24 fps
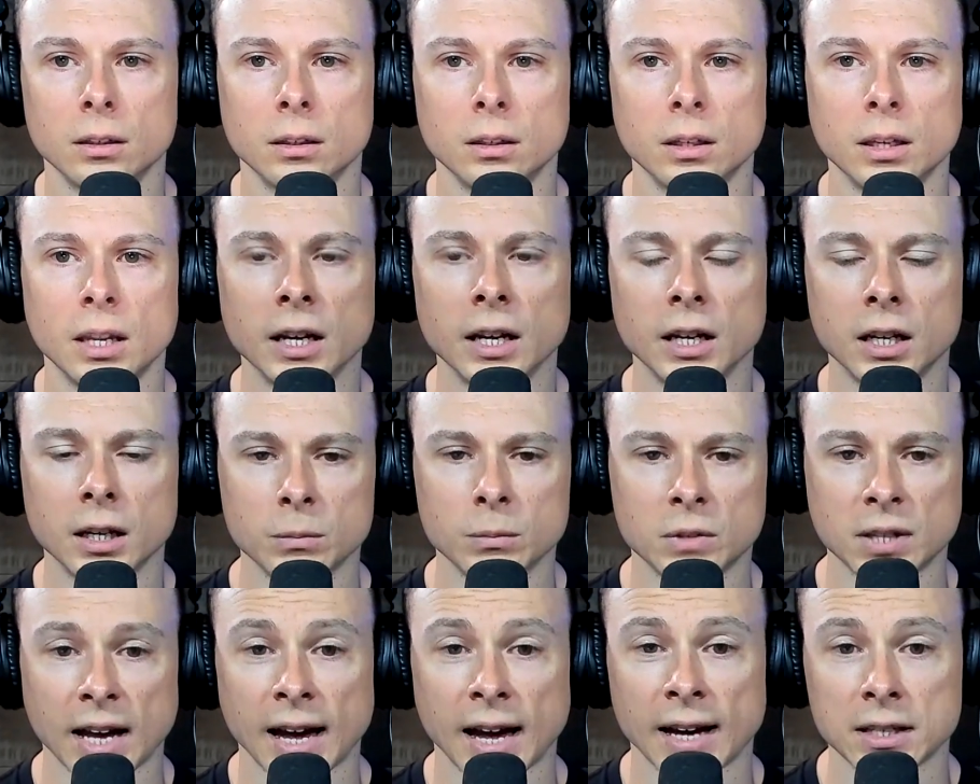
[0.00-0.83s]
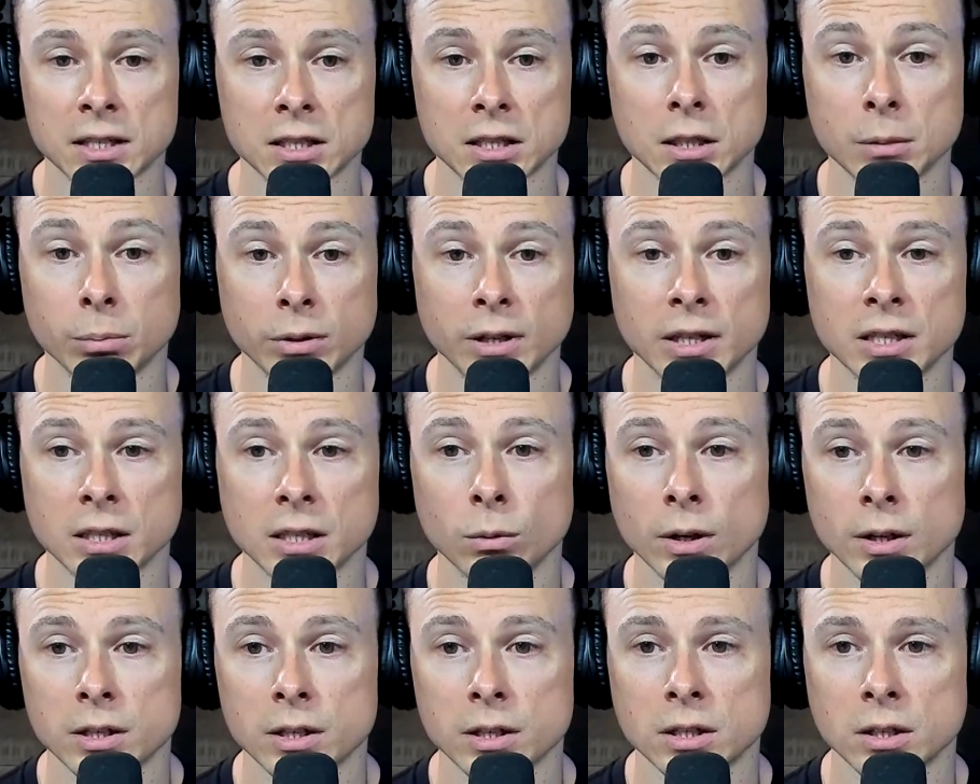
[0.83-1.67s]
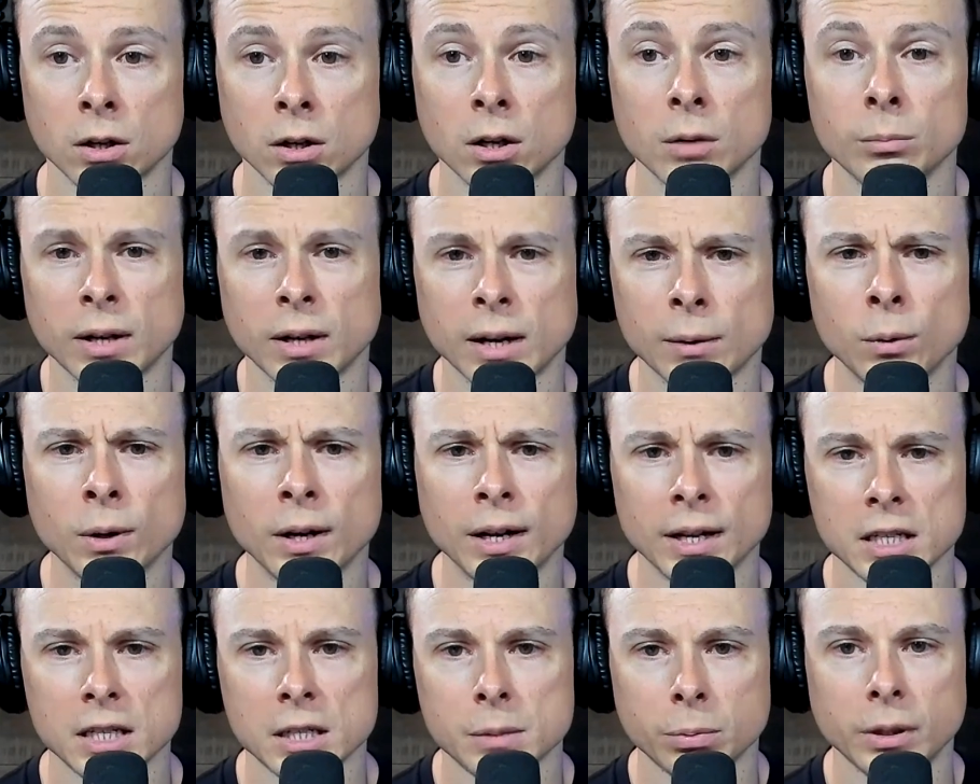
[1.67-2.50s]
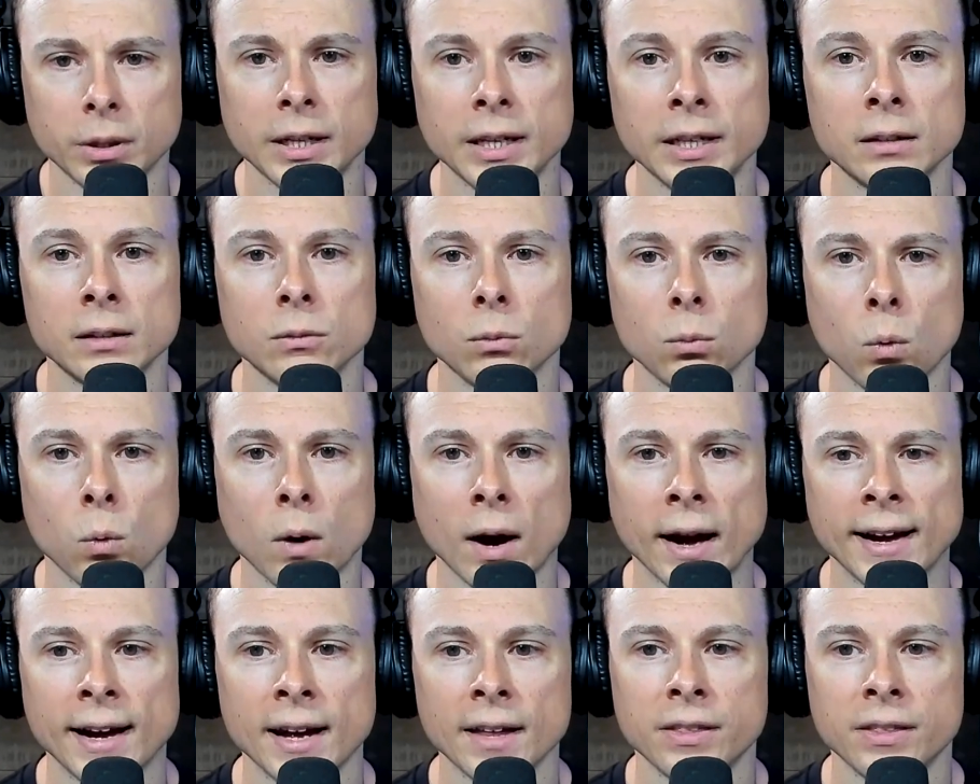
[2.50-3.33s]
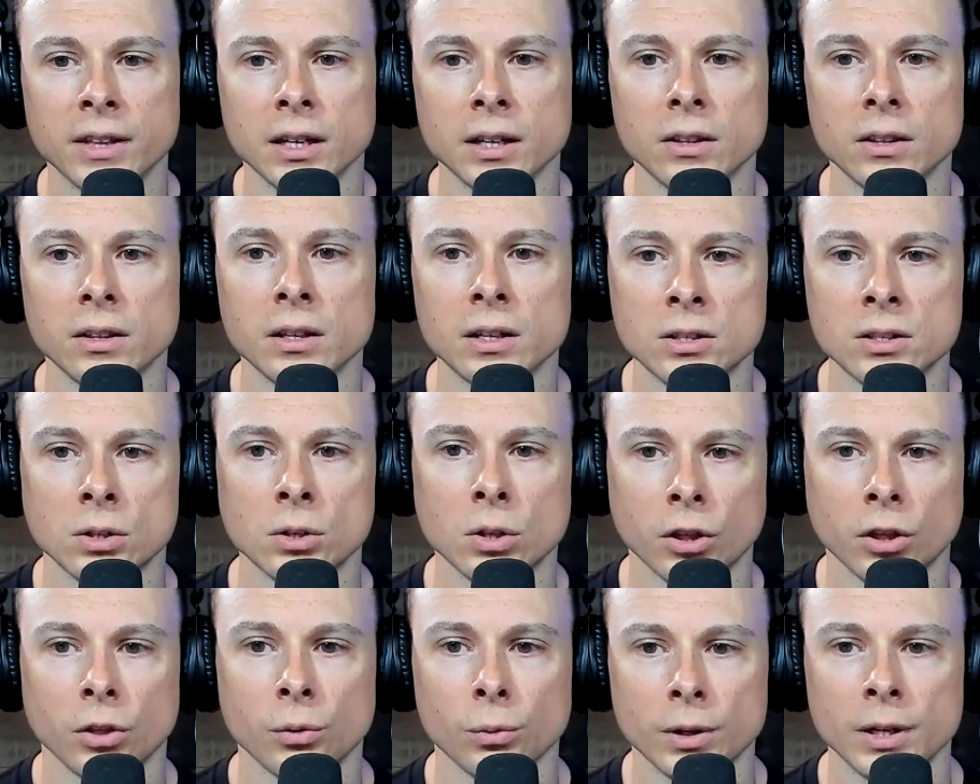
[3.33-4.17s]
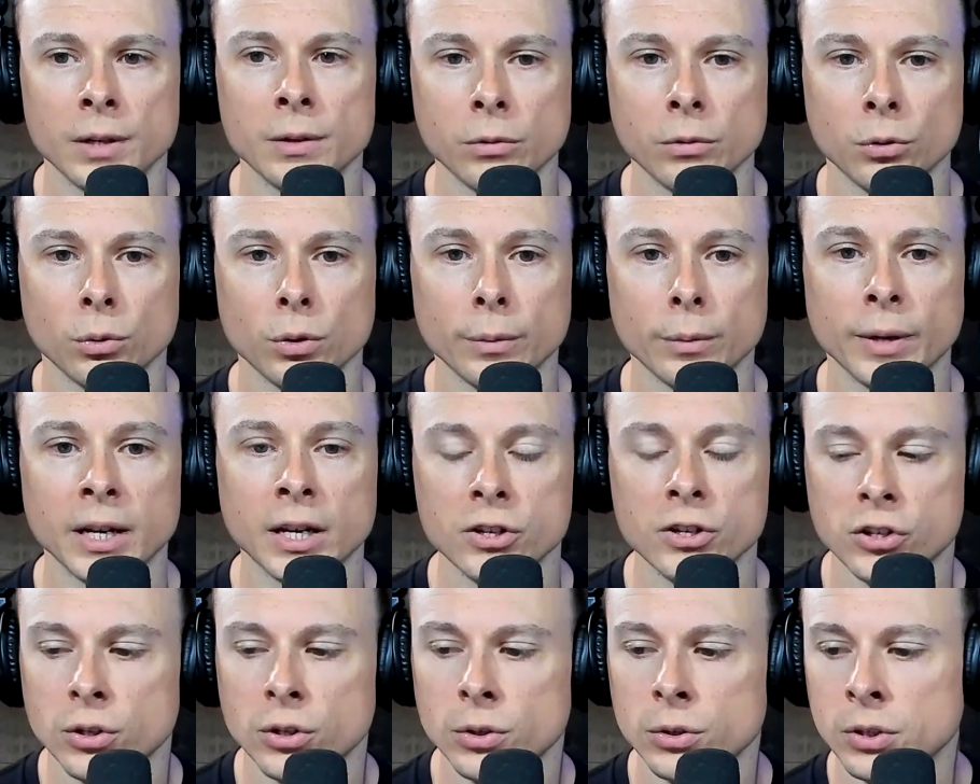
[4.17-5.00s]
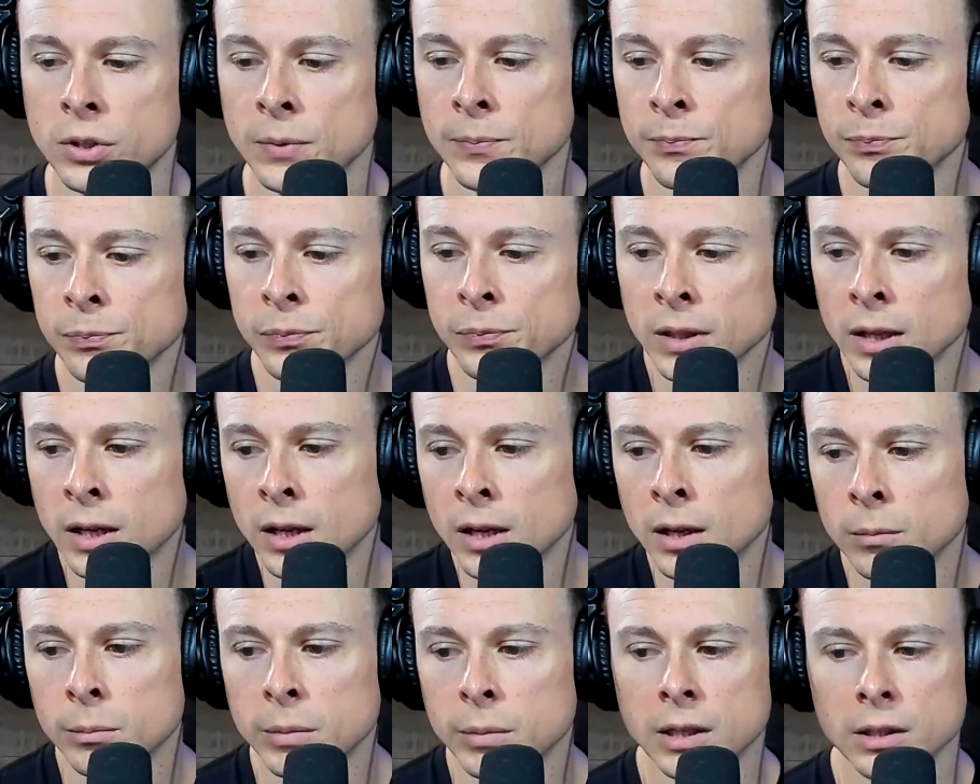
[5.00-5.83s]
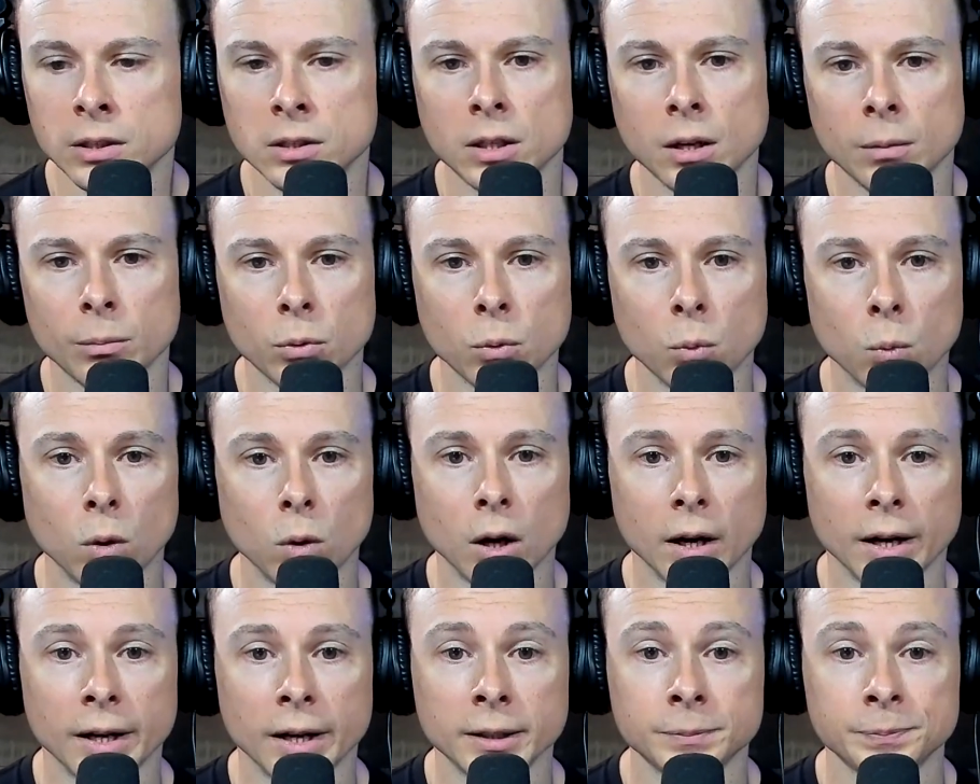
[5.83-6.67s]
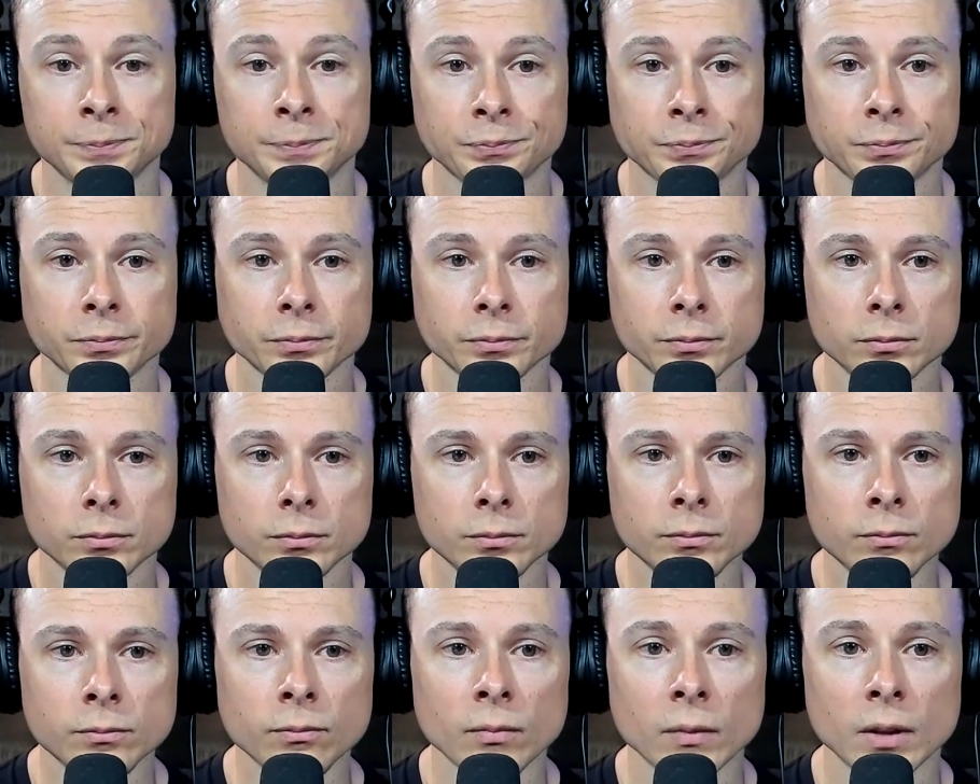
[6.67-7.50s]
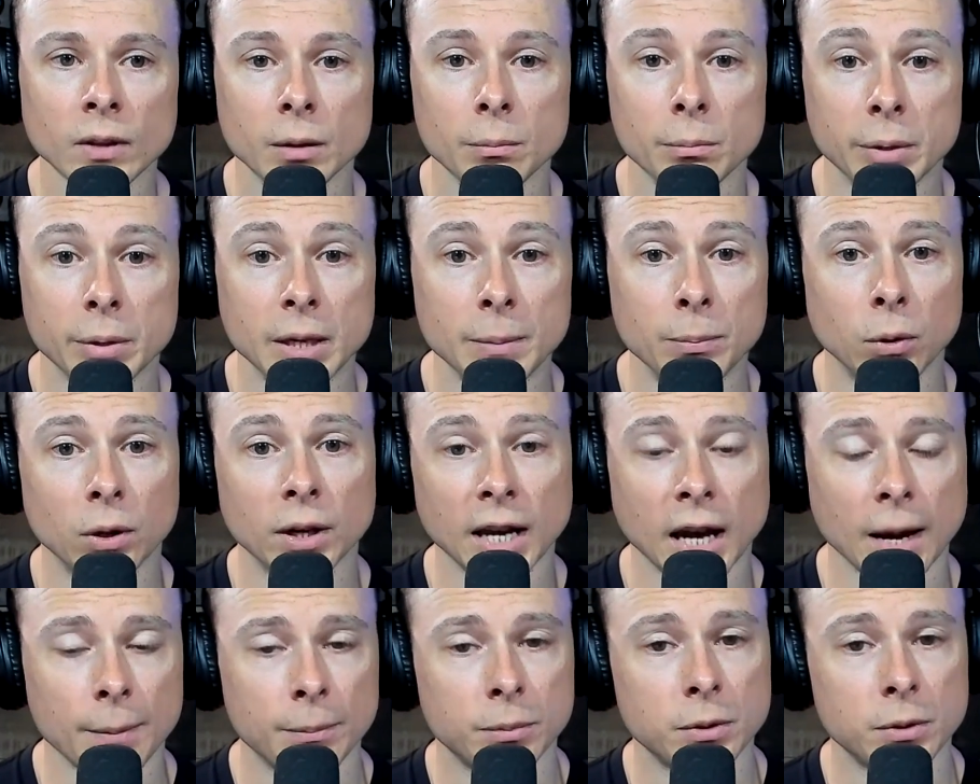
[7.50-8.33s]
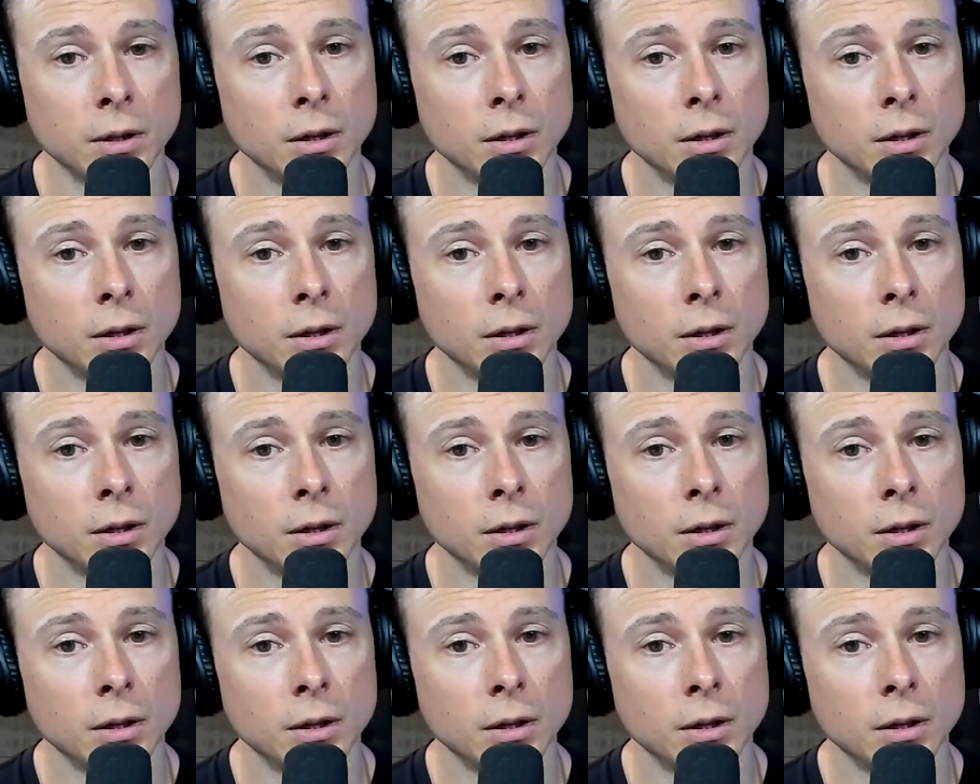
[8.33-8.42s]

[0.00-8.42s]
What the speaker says: income tax as the place I want to start, but I want to explain why I think these are the three main issues. Because number one, people kept